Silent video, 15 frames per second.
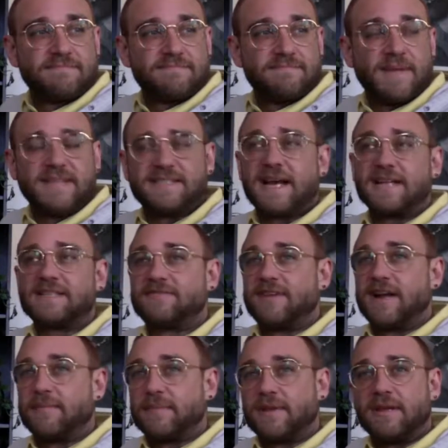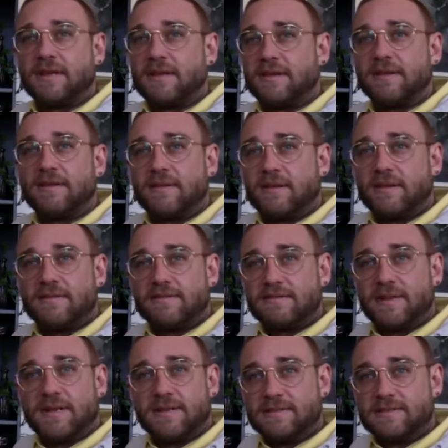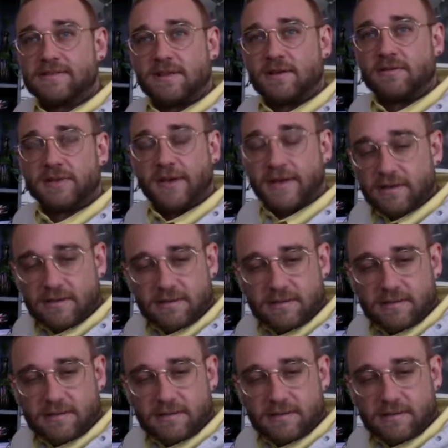my dad's family is loaded,